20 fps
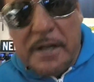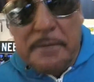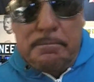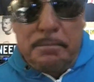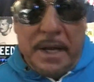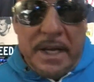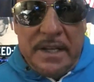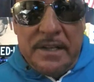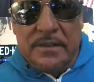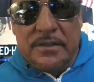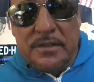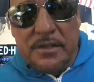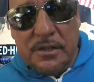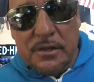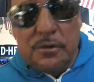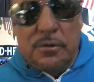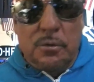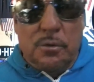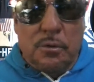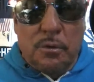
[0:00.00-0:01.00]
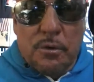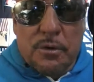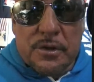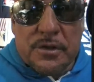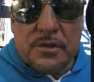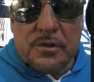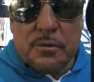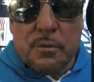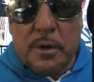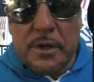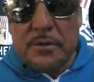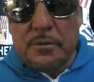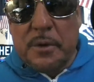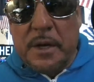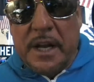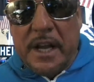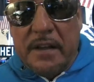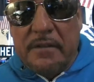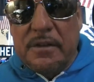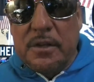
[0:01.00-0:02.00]
bends and you're doing all this twist with
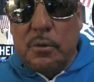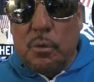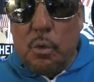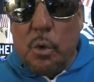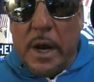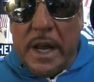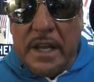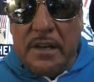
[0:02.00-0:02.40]
heavy weight